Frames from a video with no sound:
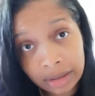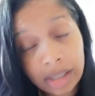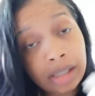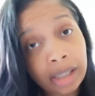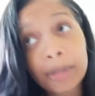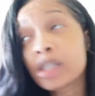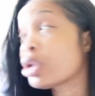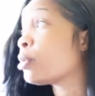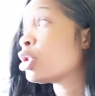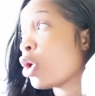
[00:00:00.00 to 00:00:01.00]
because summer is
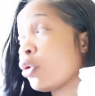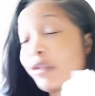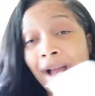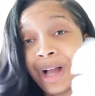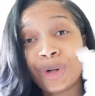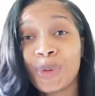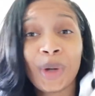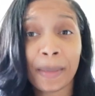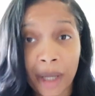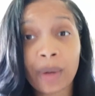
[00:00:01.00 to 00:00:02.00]
almost over. I don't know
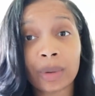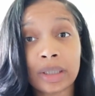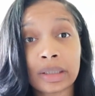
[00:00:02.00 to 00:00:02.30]
where I'm going.